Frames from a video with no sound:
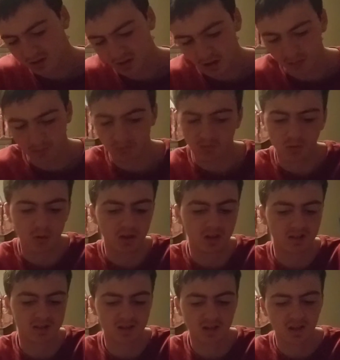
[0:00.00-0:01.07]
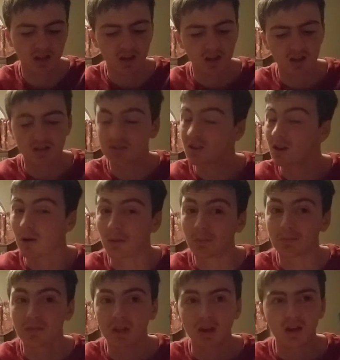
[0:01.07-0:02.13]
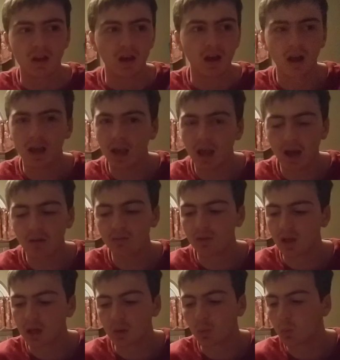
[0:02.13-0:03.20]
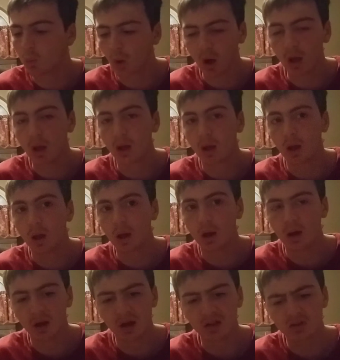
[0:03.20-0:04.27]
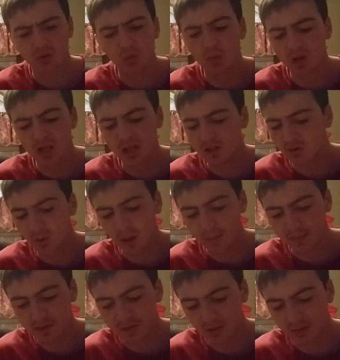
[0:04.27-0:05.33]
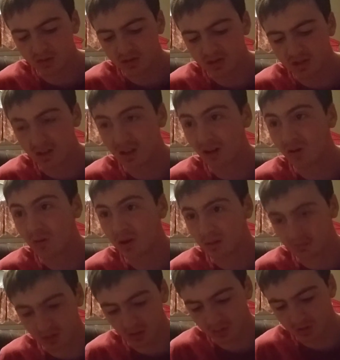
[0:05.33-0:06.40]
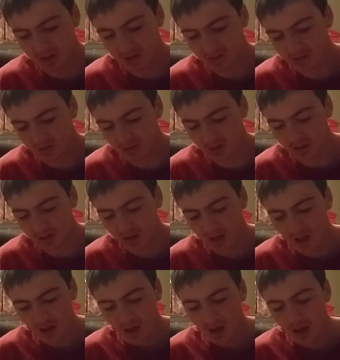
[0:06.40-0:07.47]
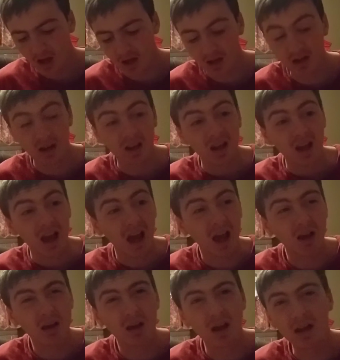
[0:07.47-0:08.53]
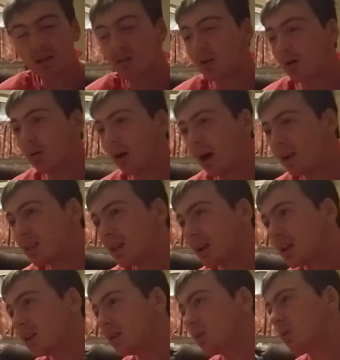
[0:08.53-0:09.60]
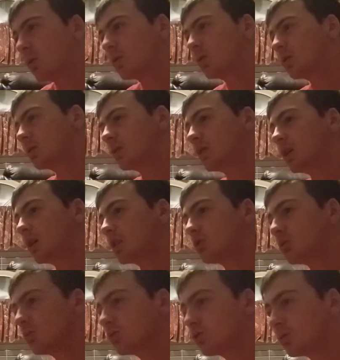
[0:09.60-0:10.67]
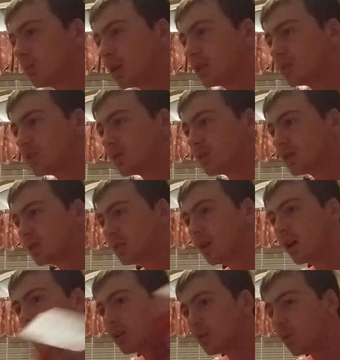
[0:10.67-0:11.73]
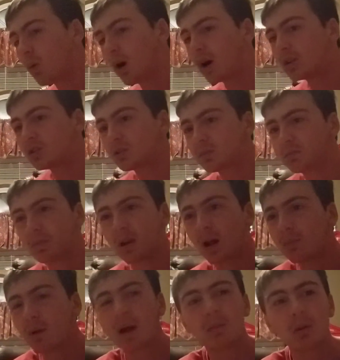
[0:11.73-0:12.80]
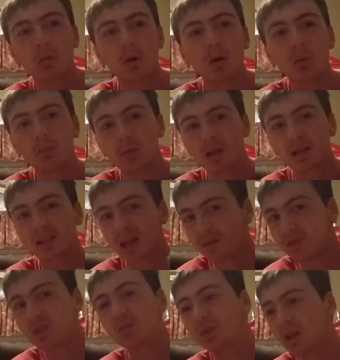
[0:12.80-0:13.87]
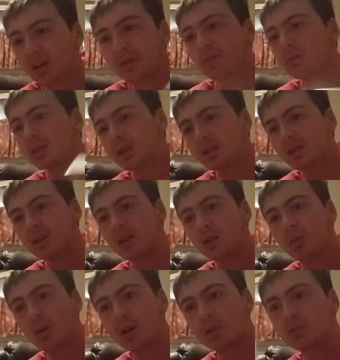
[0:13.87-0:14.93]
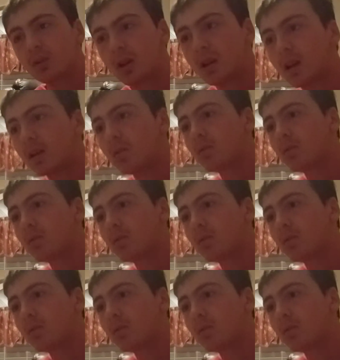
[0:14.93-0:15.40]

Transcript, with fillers: Yep, four disc. So. I have like what uh, 22 episodes to go, and I'm done with this series. And I, I don't know. I think I need to order the next Ultraman series to watch, but I probably won't because I have so many other things I need to watch right now.